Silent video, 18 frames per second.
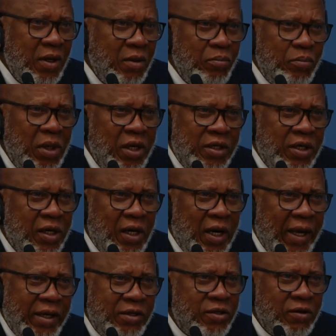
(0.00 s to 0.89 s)

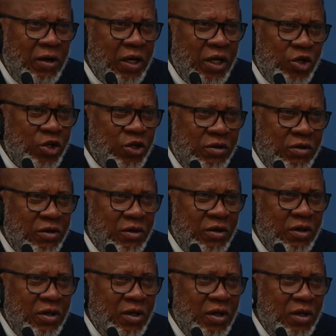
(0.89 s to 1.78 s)
Political isolation
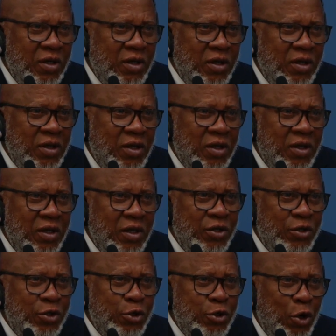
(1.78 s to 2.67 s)

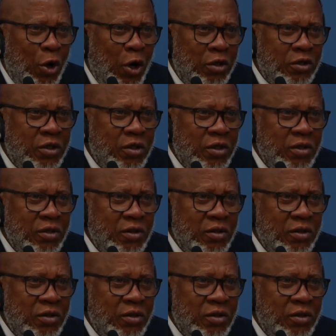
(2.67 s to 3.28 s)
is not